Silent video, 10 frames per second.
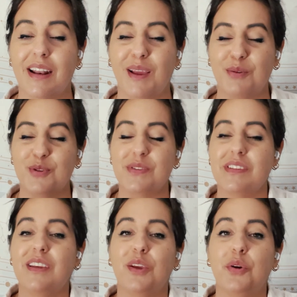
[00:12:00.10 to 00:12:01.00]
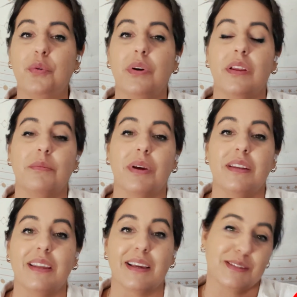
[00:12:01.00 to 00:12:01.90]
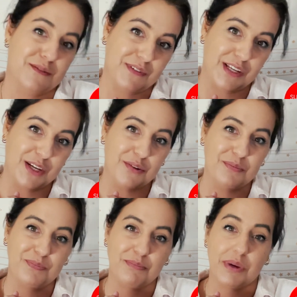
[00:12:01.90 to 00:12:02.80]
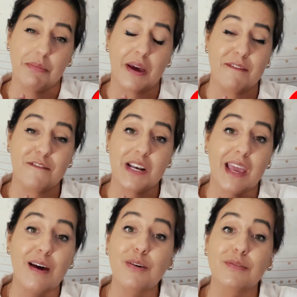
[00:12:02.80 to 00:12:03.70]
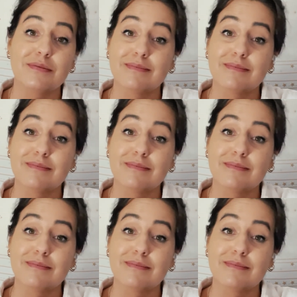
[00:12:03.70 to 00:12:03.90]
I will see you in my next video. Bye-bye for now.